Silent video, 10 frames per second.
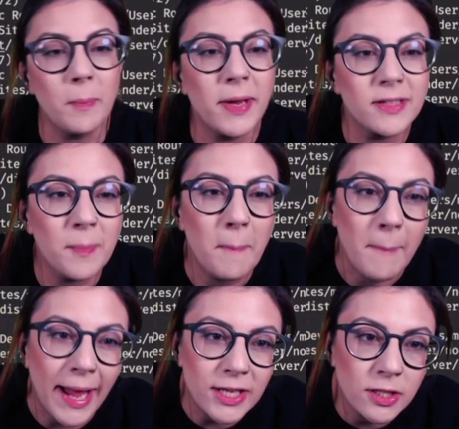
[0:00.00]
doesn't
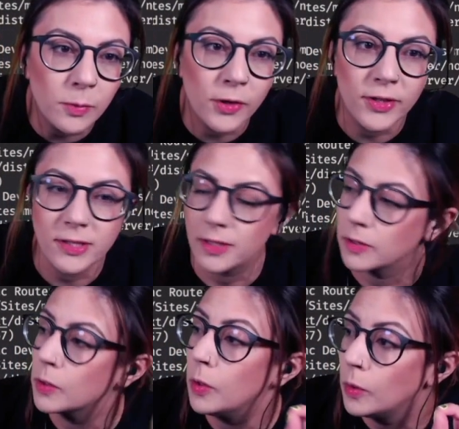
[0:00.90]
matter what this is
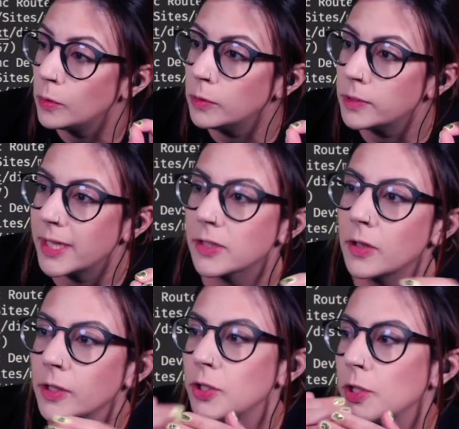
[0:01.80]
called as
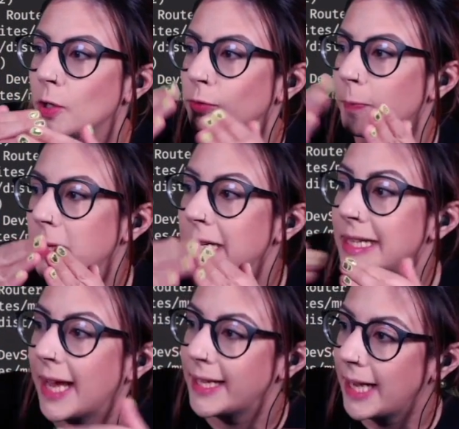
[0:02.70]
long as you don't repeat
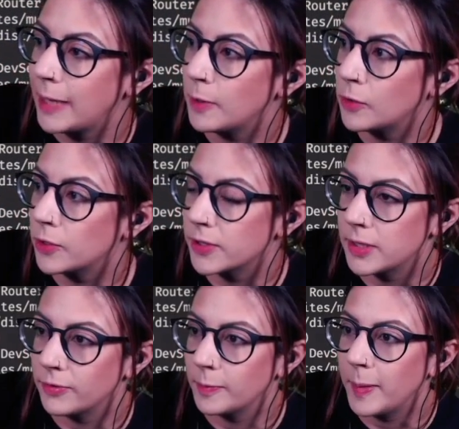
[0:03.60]
that name across
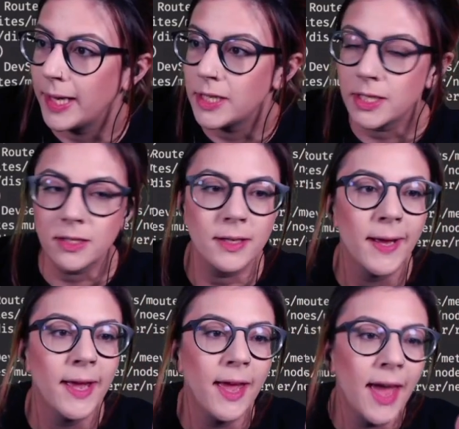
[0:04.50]
different pages.
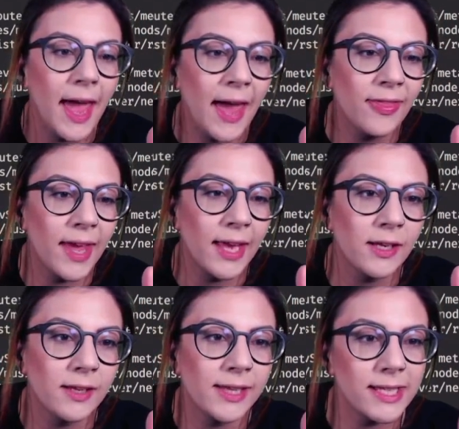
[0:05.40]
And
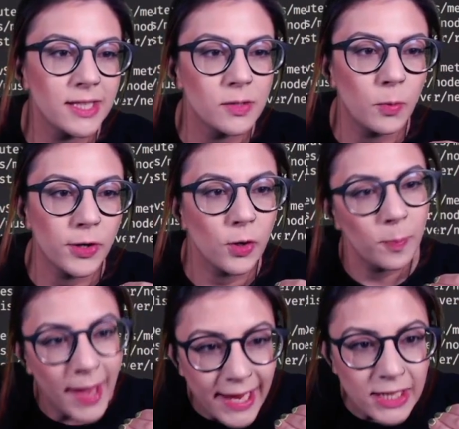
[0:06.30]
then this is what your
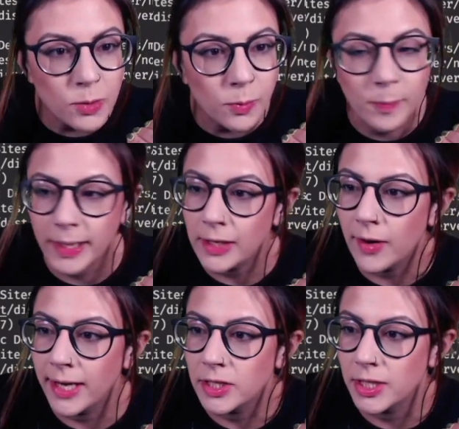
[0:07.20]
page will be, your
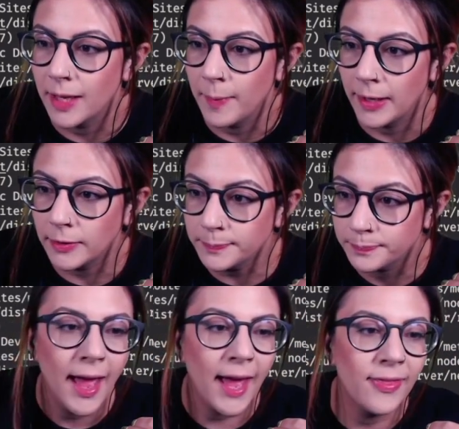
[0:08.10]
HTML.
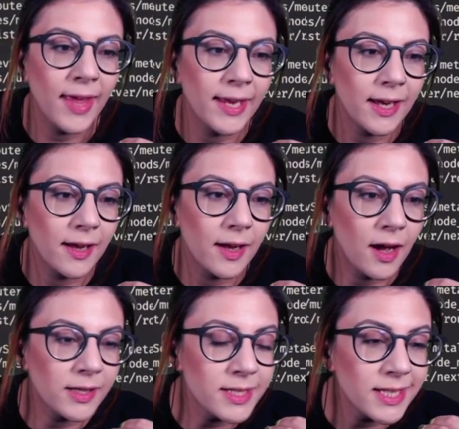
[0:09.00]
And then
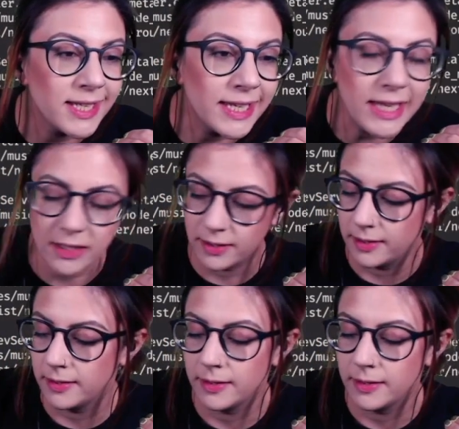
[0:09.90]
underneath